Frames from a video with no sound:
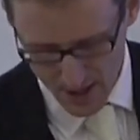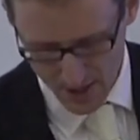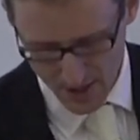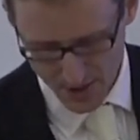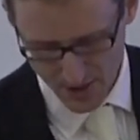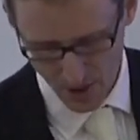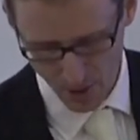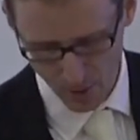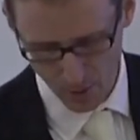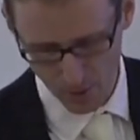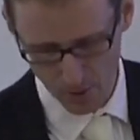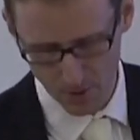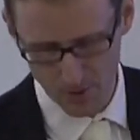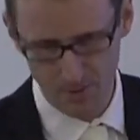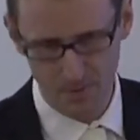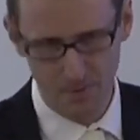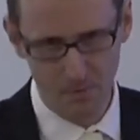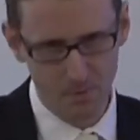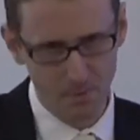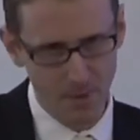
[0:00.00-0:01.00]
So
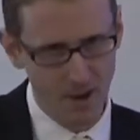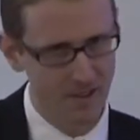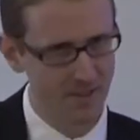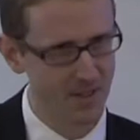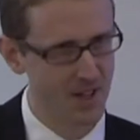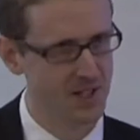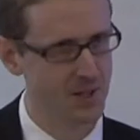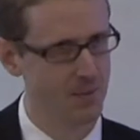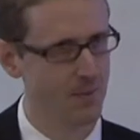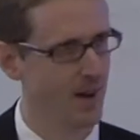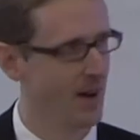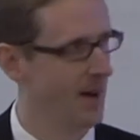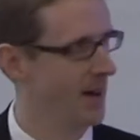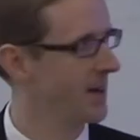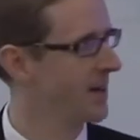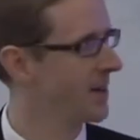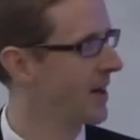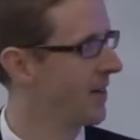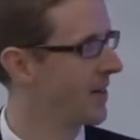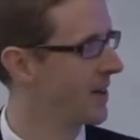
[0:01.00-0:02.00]
bearing that in
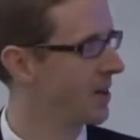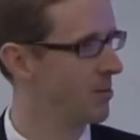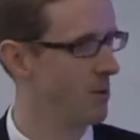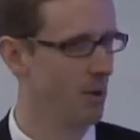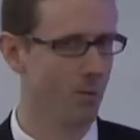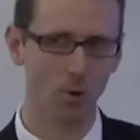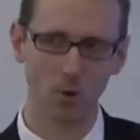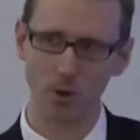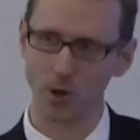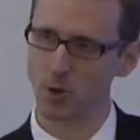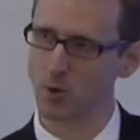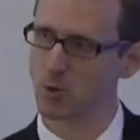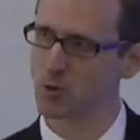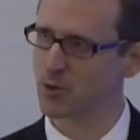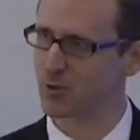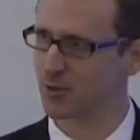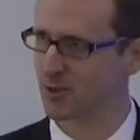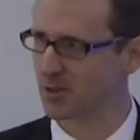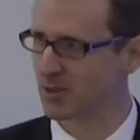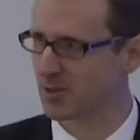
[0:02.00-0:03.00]
mind, I think it would be more
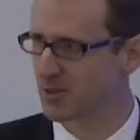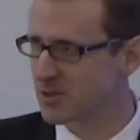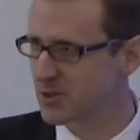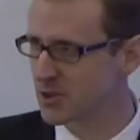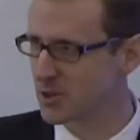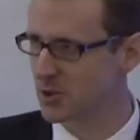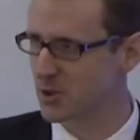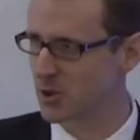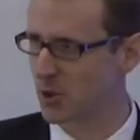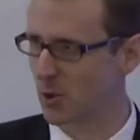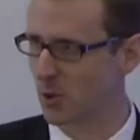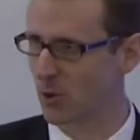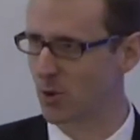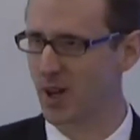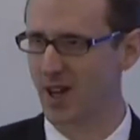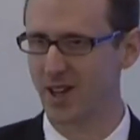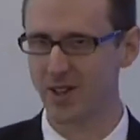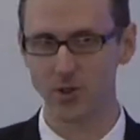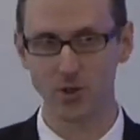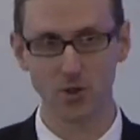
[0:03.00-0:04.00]
useful to talk
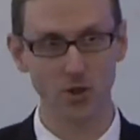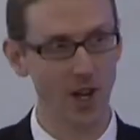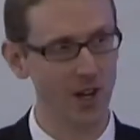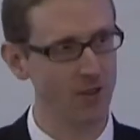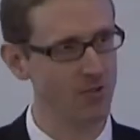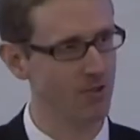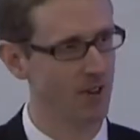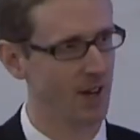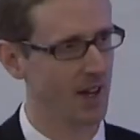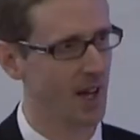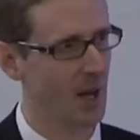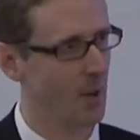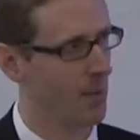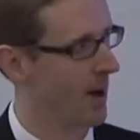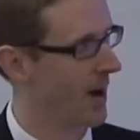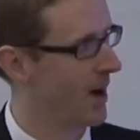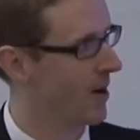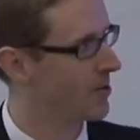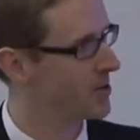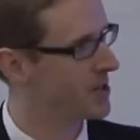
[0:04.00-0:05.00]
generally
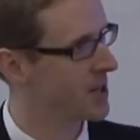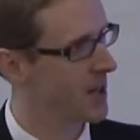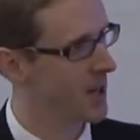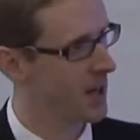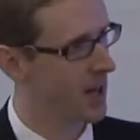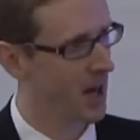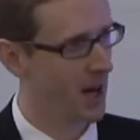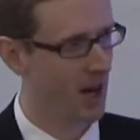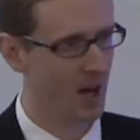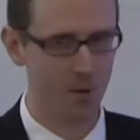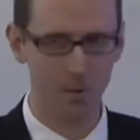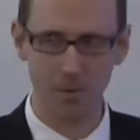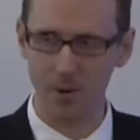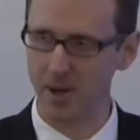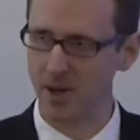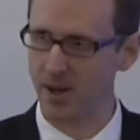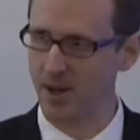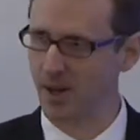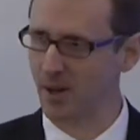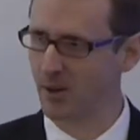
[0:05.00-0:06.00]
about
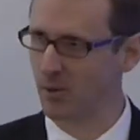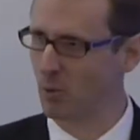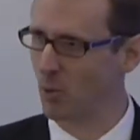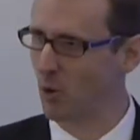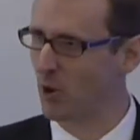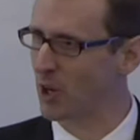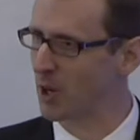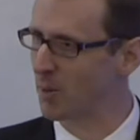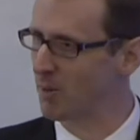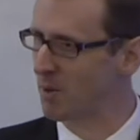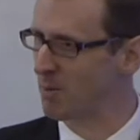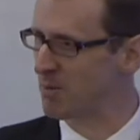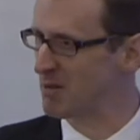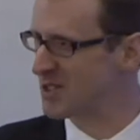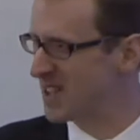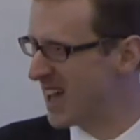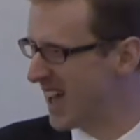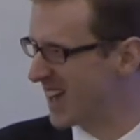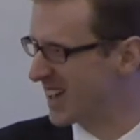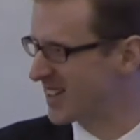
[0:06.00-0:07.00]
IP and what can be
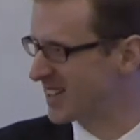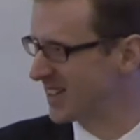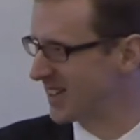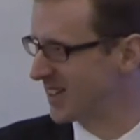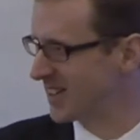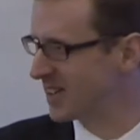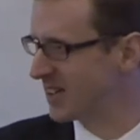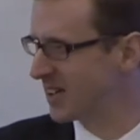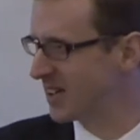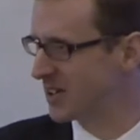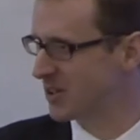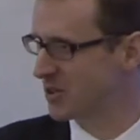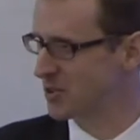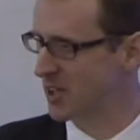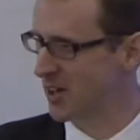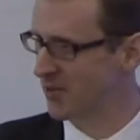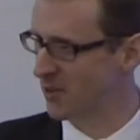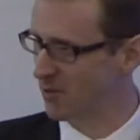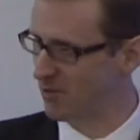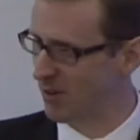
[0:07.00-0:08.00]
protected,
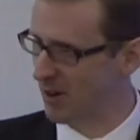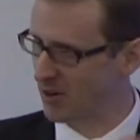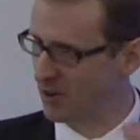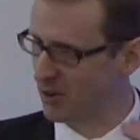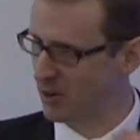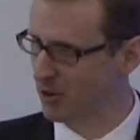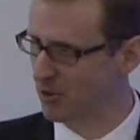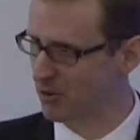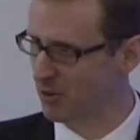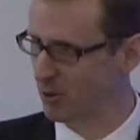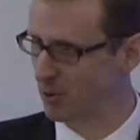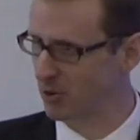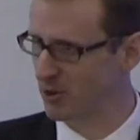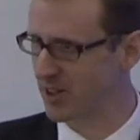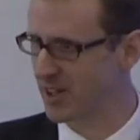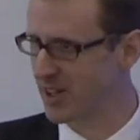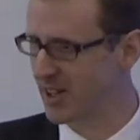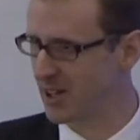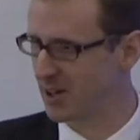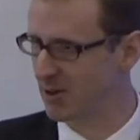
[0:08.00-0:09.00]
just have a run through the
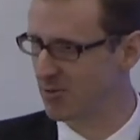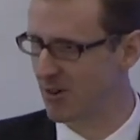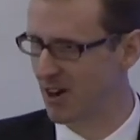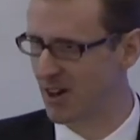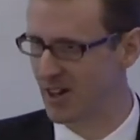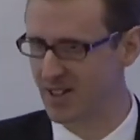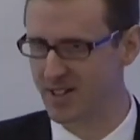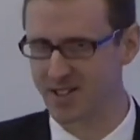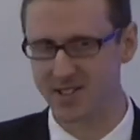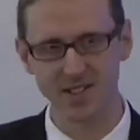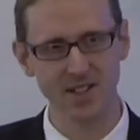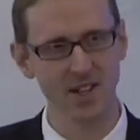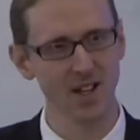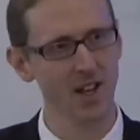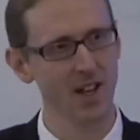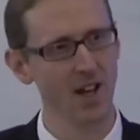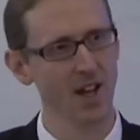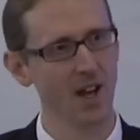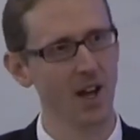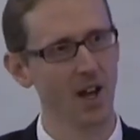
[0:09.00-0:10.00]
key rights
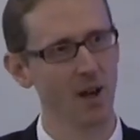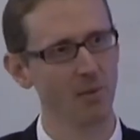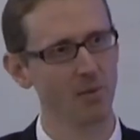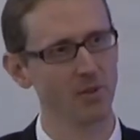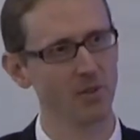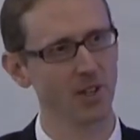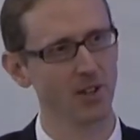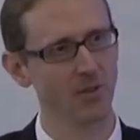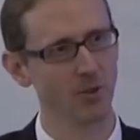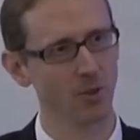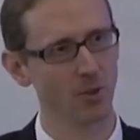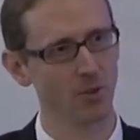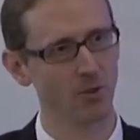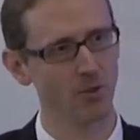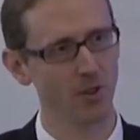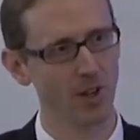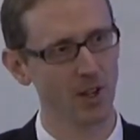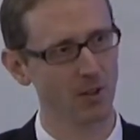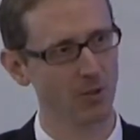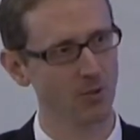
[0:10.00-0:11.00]
um, to give you a
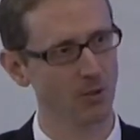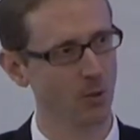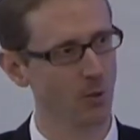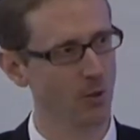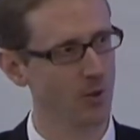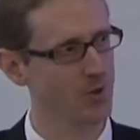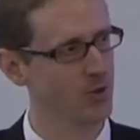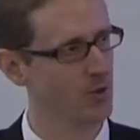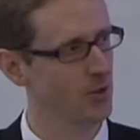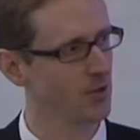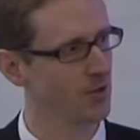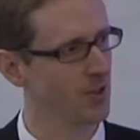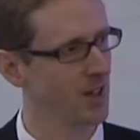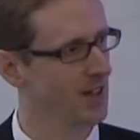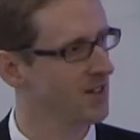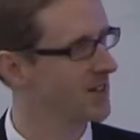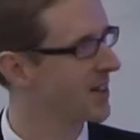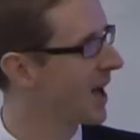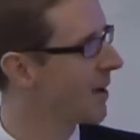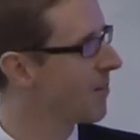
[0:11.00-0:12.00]
feel for what sort of
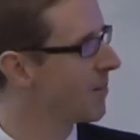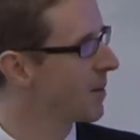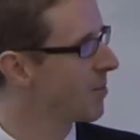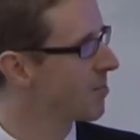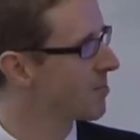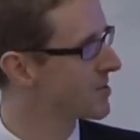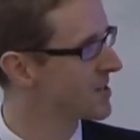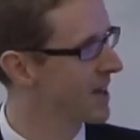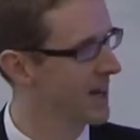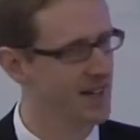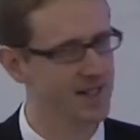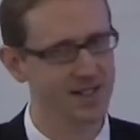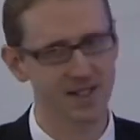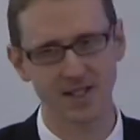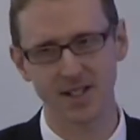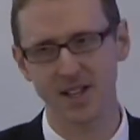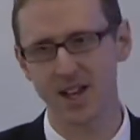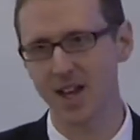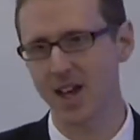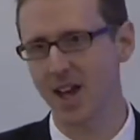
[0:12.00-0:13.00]
things can be
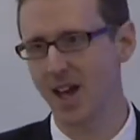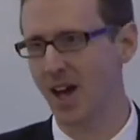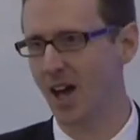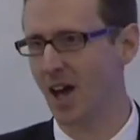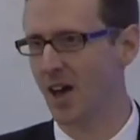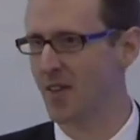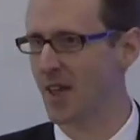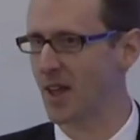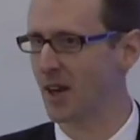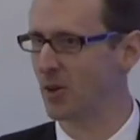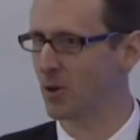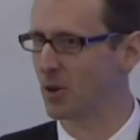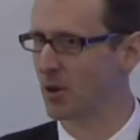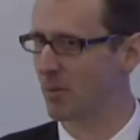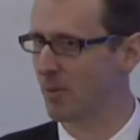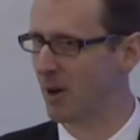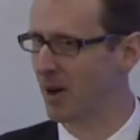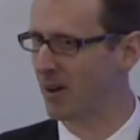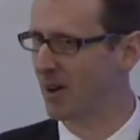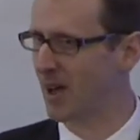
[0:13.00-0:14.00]
protected, uh, and then look
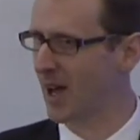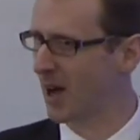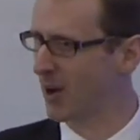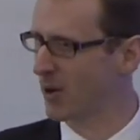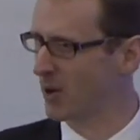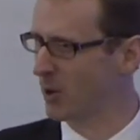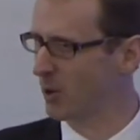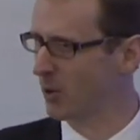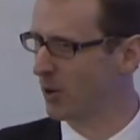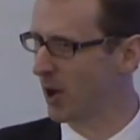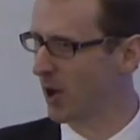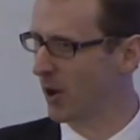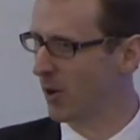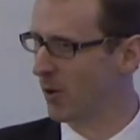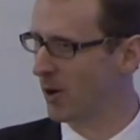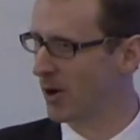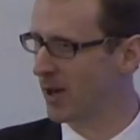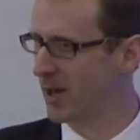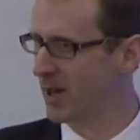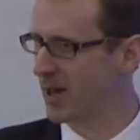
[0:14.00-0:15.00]
about how you go